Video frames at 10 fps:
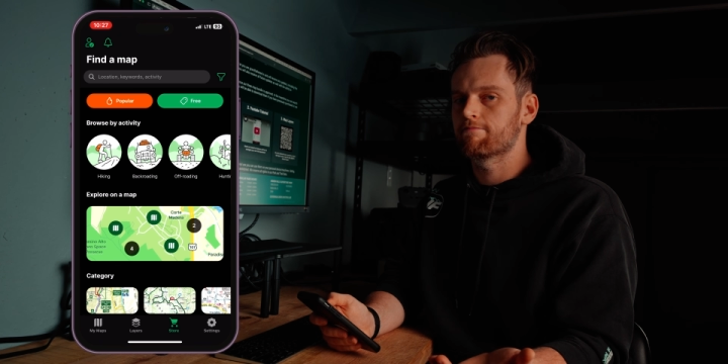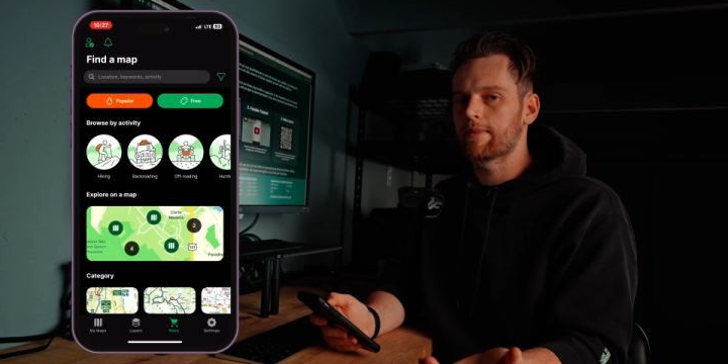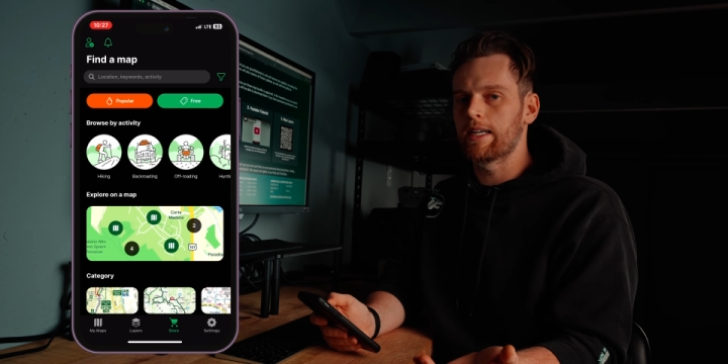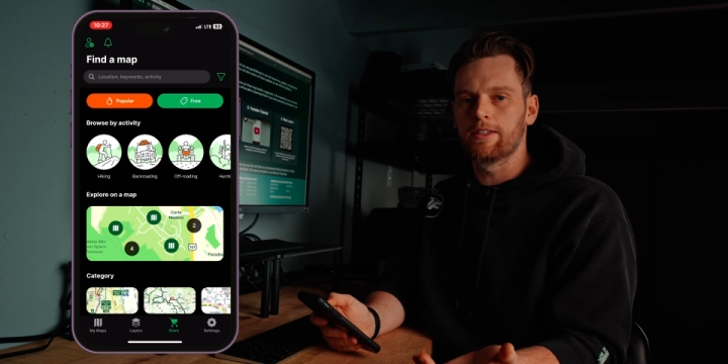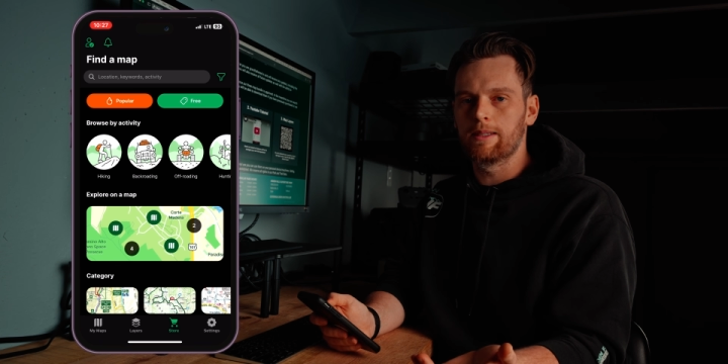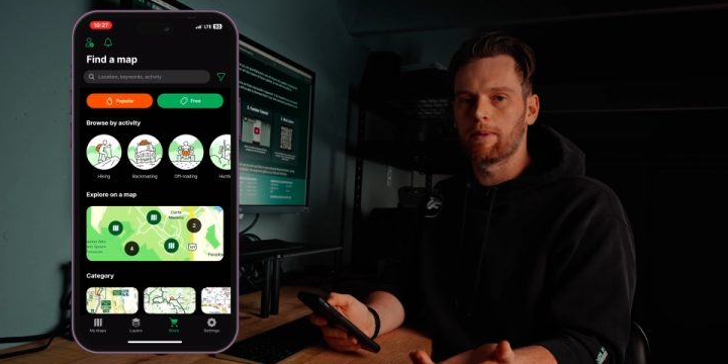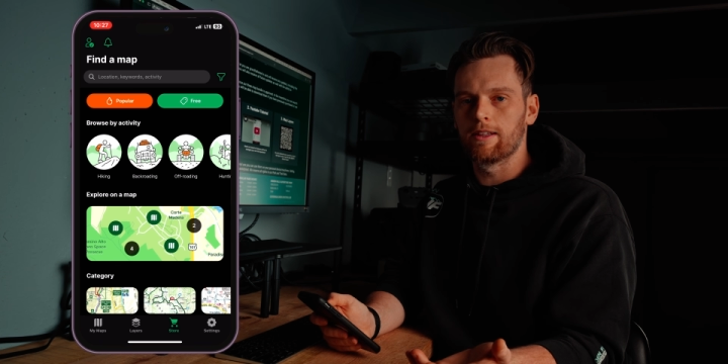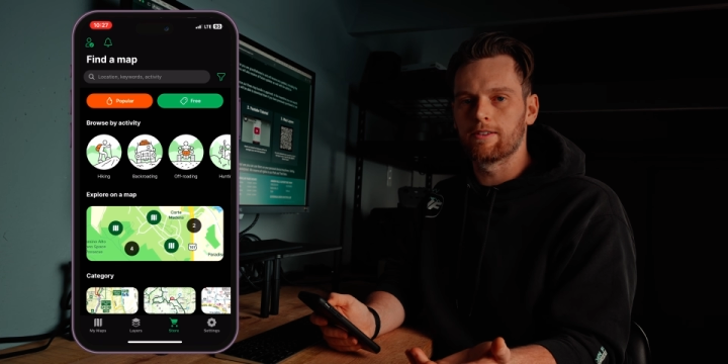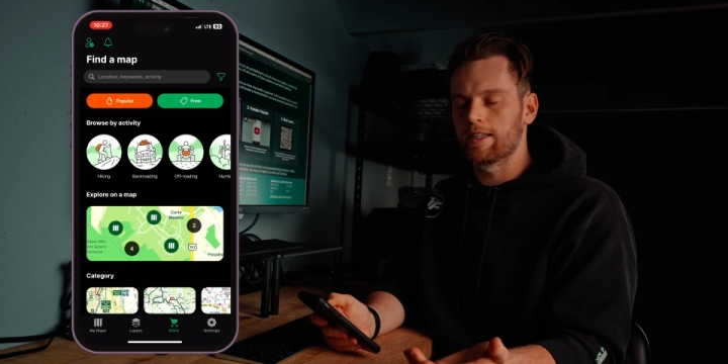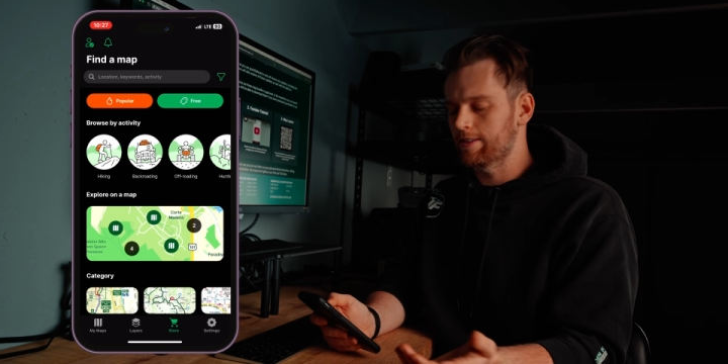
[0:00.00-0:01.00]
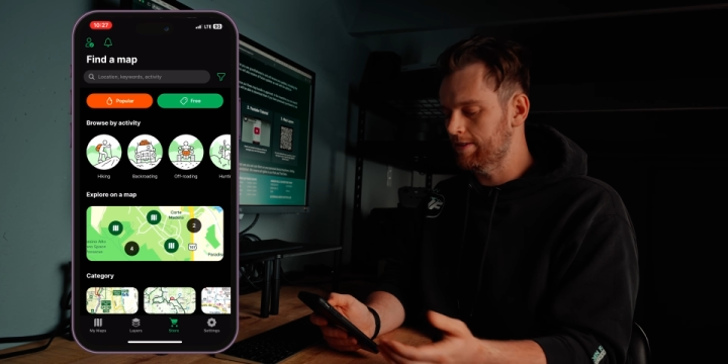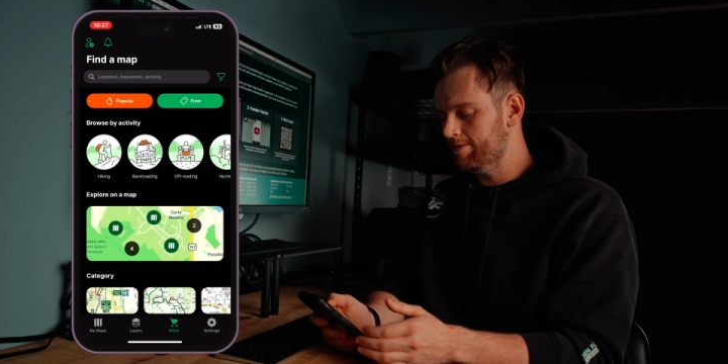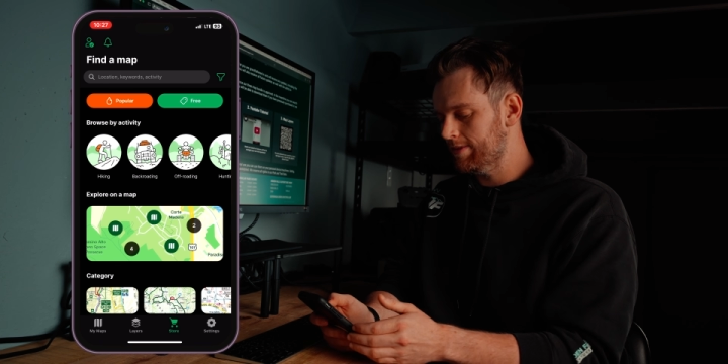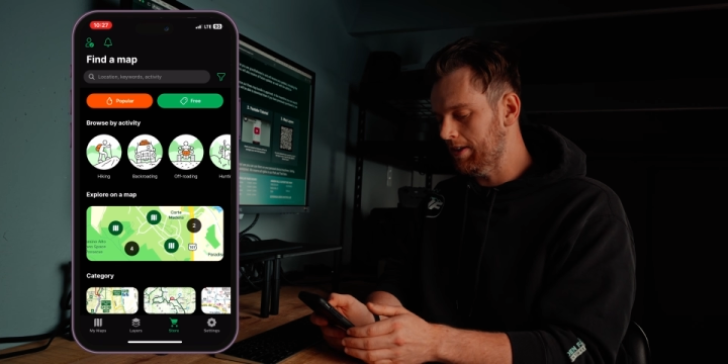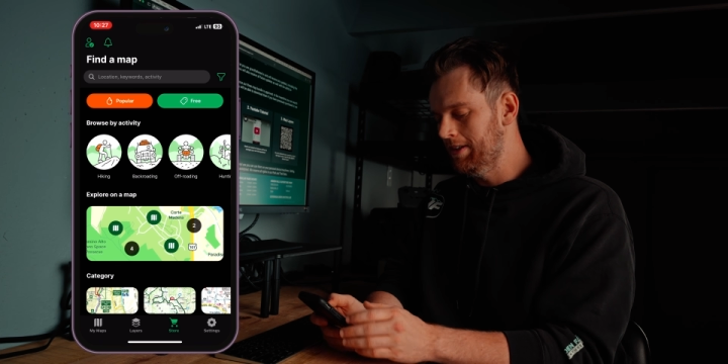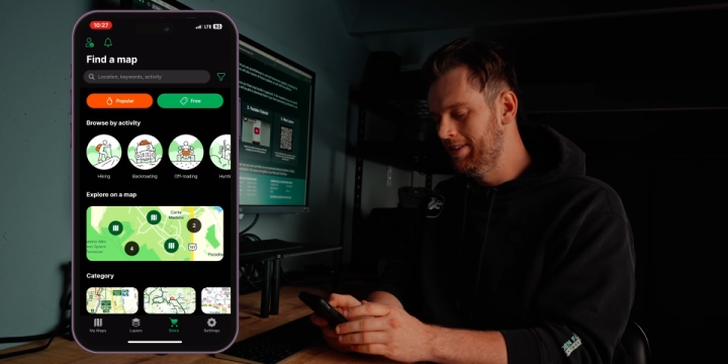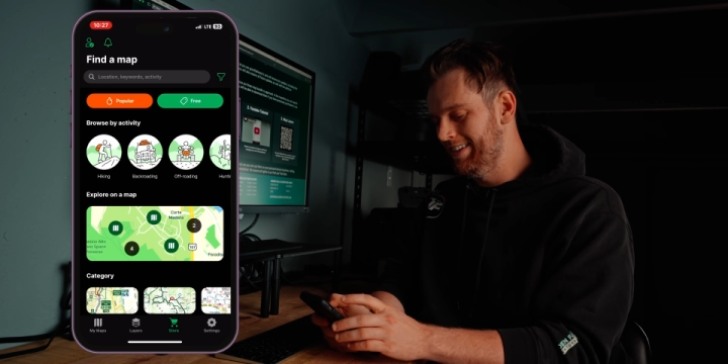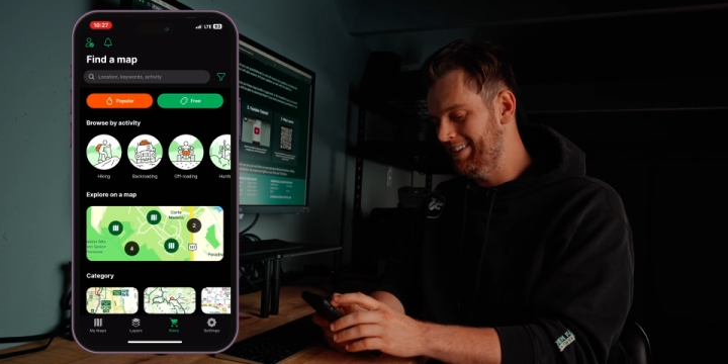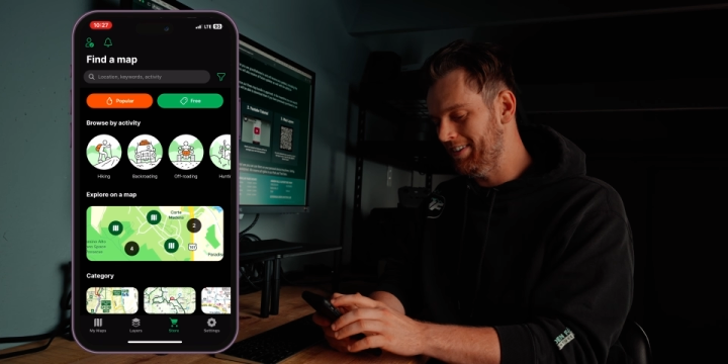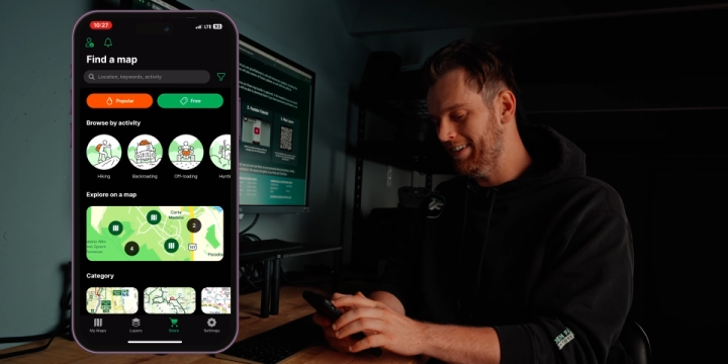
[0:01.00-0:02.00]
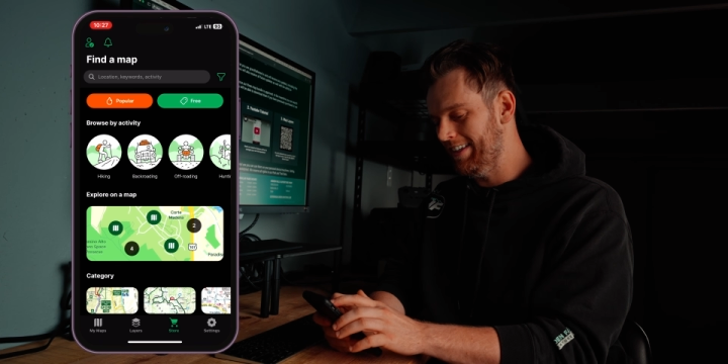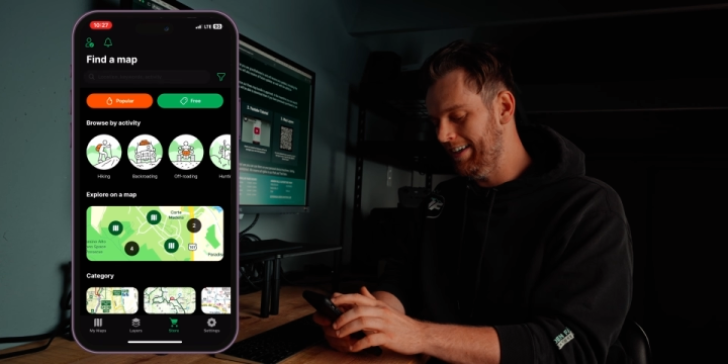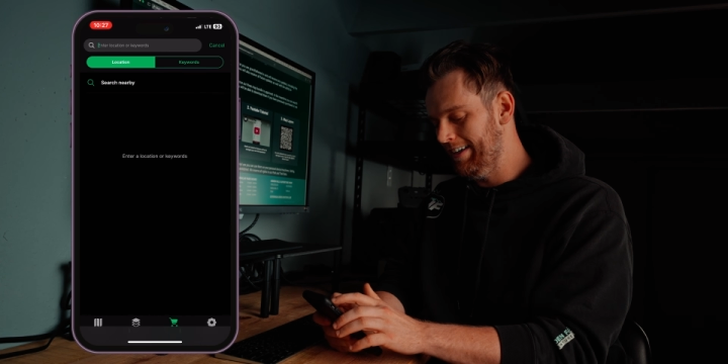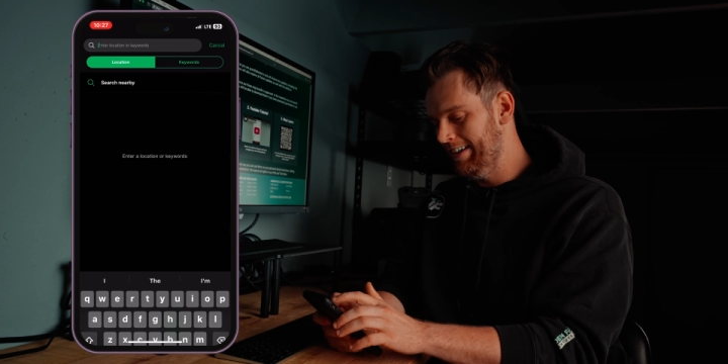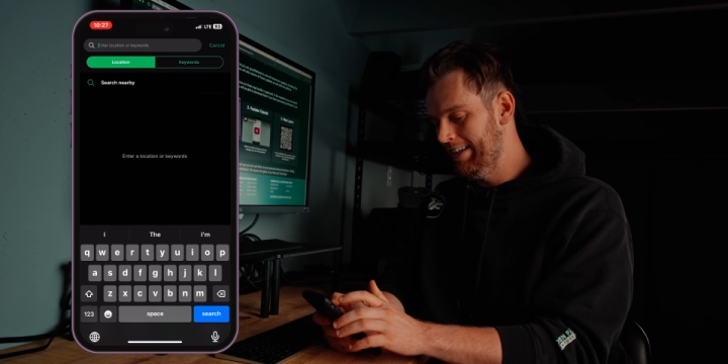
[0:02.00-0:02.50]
they don't need my location. So go to there.